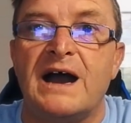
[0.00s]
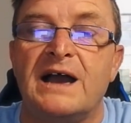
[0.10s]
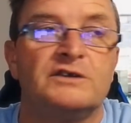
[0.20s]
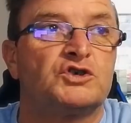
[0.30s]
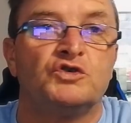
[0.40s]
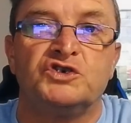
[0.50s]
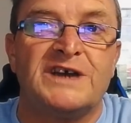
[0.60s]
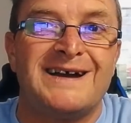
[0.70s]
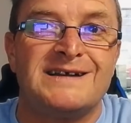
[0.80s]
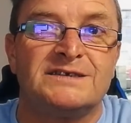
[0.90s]
Sun
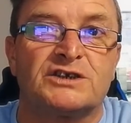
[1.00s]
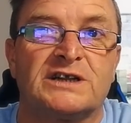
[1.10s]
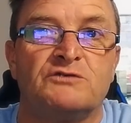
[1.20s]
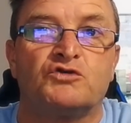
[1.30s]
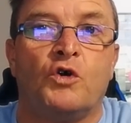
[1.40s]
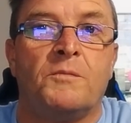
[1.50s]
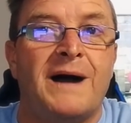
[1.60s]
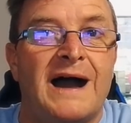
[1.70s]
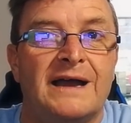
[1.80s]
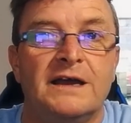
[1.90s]
shines, clouds go
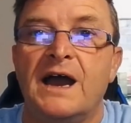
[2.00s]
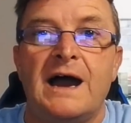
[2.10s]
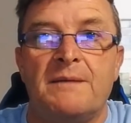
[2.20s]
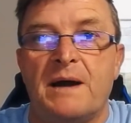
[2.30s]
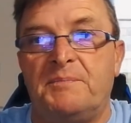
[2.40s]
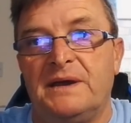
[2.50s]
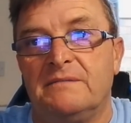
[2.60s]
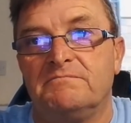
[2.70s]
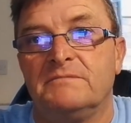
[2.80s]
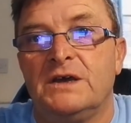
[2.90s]
by. I'm happy.
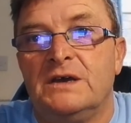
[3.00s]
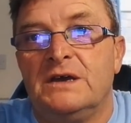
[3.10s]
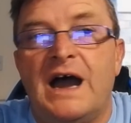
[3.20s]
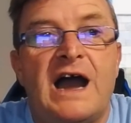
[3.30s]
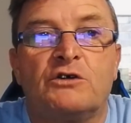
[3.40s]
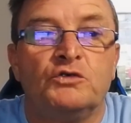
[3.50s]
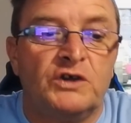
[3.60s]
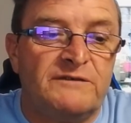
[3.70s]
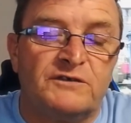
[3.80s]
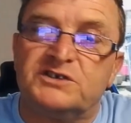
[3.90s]
I couldn't
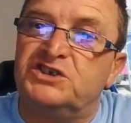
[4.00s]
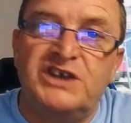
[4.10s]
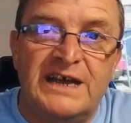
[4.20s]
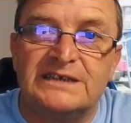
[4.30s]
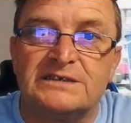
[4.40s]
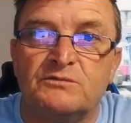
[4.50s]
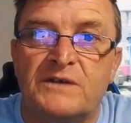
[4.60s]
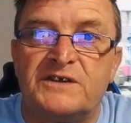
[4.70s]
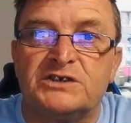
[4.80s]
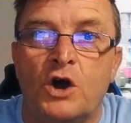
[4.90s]
give a shit
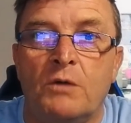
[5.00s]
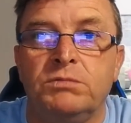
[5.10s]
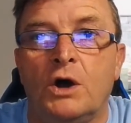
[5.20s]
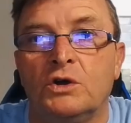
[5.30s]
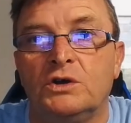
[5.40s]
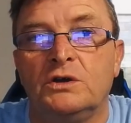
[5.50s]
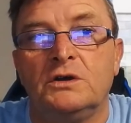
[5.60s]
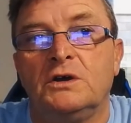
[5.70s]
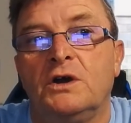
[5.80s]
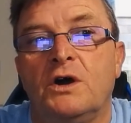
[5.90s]
whether it's oblong,
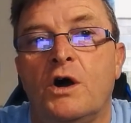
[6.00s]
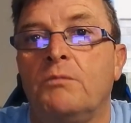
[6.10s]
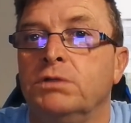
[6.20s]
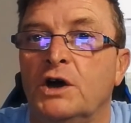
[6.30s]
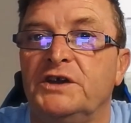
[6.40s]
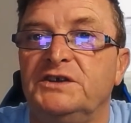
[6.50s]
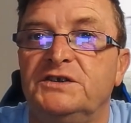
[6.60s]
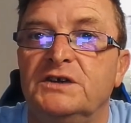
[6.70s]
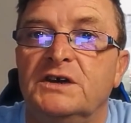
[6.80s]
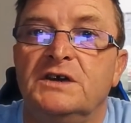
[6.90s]
obloid,
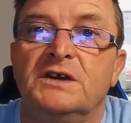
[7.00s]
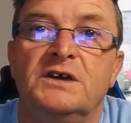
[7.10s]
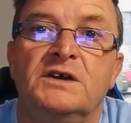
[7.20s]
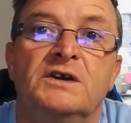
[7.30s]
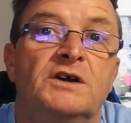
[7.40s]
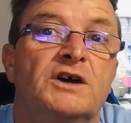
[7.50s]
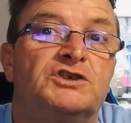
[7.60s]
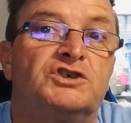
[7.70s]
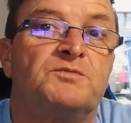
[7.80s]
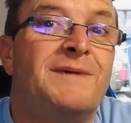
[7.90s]
a
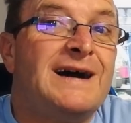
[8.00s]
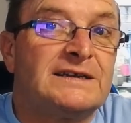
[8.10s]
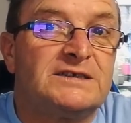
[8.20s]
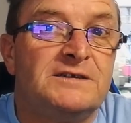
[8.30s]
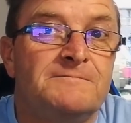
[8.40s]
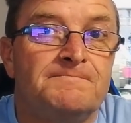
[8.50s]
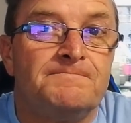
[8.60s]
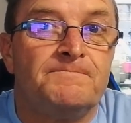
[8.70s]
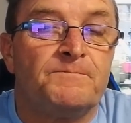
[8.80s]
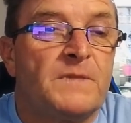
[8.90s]
tomato.
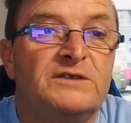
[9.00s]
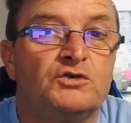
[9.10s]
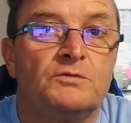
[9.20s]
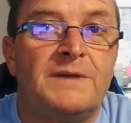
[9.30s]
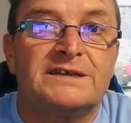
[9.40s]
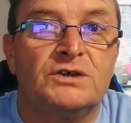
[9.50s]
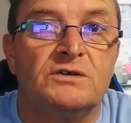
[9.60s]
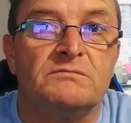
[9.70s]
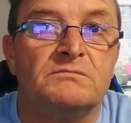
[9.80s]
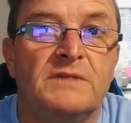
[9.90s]
It doesn't
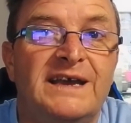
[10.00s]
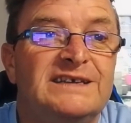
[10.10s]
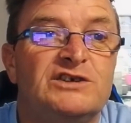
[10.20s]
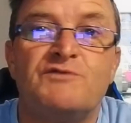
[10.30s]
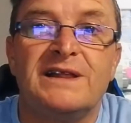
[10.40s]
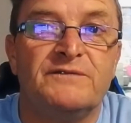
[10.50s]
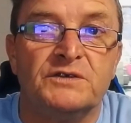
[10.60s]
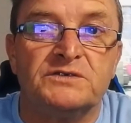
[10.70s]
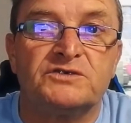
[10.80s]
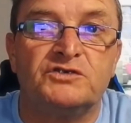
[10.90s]
matter. It's
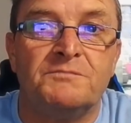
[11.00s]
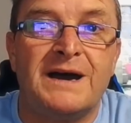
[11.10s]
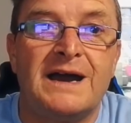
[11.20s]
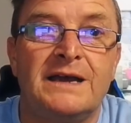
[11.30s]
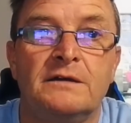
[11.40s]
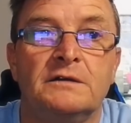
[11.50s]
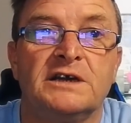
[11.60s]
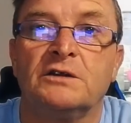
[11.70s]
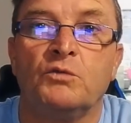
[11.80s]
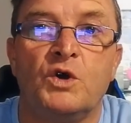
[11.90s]
irrelevant to my
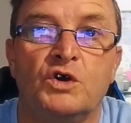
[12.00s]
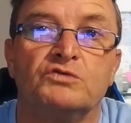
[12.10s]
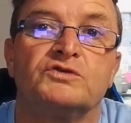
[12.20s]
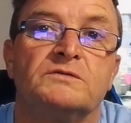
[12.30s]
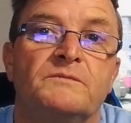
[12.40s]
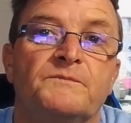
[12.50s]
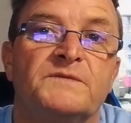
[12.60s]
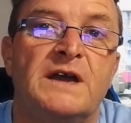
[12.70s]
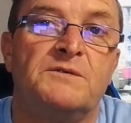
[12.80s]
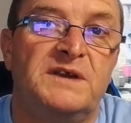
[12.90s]
little world
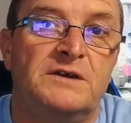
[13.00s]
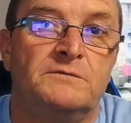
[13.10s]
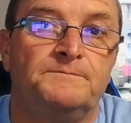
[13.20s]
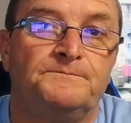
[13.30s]
down here.